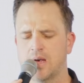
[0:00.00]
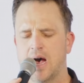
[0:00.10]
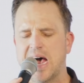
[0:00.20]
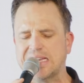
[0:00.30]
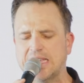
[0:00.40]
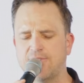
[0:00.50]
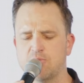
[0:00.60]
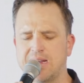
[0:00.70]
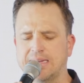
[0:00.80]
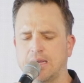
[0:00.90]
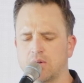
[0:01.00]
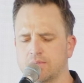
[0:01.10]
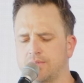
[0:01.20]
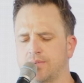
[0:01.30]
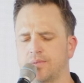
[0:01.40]
I give you my
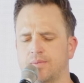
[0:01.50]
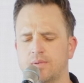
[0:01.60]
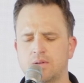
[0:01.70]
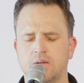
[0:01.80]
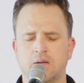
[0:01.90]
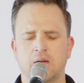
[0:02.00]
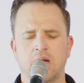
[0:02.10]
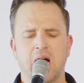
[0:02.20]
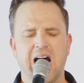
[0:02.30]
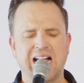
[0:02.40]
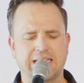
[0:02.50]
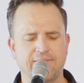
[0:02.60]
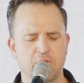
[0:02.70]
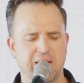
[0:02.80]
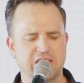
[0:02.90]
guilt. I give
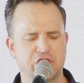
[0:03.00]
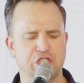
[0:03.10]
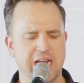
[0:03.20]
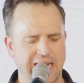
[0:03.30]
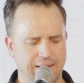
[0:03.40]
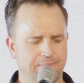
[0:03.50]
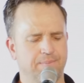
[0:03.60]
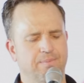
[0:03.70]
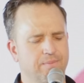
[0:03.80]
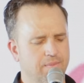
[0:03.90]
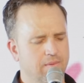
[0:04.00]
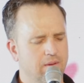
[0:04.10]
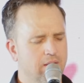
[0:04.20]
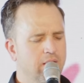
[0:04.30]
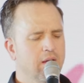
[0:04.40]
you my
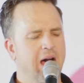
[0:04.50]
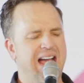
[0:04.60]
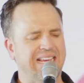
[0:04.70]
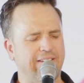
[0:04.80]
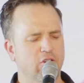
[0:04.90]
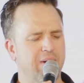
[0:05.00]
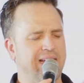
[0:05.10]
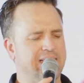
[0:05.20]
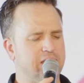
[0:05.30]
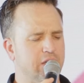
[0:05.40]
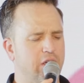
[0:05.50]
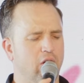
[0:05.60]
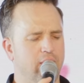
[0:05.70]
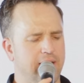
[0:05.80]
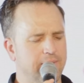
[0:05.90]
shame. I give you my
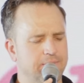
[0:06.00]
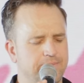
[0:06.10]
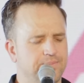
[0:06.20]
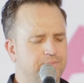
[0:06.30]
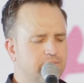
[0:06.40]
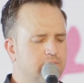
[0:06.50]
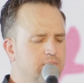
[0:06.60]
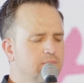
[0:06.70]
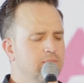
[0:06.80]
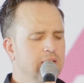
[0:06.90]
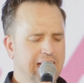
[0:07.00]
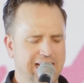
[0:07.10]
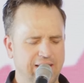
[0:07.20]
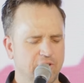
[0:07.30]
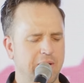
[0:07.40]
insecurity and
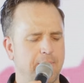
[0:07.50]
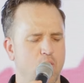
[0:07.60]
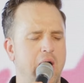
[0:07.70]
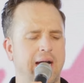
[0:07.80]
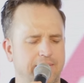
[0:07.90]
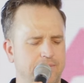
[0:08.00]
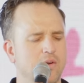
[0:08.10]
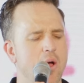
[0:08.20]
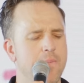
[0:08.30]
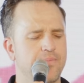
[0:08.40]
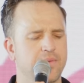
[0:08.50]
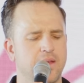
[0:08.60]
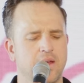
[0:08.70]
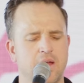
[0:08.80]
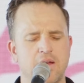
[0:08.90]
even my pride.
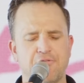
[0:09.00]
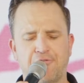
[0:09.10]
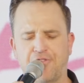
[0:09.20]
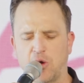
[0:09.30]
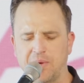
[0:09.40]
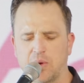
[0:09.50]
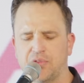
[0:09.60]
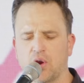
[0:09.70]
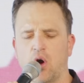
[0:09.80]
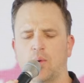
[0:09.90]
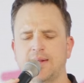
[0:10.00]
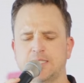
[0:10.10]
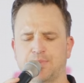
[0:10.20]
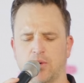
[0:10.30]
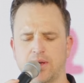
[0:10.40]
Fill me with your Holy
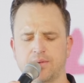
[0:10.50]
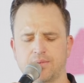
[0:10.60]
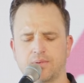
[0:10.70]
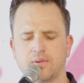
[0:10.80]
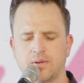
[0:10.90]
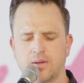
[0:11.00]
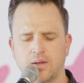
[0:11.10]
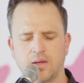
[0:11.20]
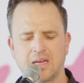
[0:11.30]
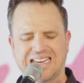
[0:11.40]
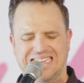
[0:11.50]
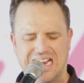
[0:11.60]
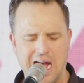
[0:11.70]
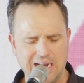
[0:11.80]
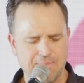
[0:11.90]
Spirit.
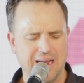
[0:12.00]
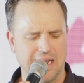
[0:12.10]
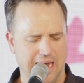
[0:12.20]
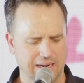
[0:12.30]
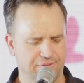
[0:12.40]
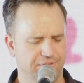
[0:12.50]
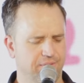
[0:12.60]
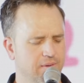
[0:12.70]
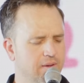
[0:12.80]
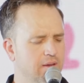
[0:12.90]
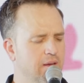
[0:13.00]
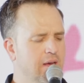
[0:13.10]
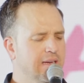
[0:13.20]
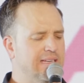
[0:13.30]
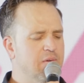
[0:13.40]
Guide my life
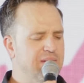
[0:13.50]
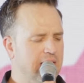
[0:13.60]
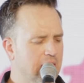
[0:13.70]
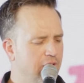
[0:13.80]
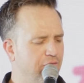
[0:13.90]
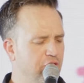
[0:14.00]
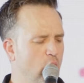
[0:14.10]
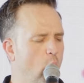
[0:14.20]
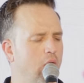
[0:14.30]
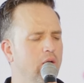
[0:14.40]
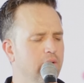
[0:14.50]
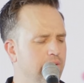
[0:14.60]
Give me a love for your word,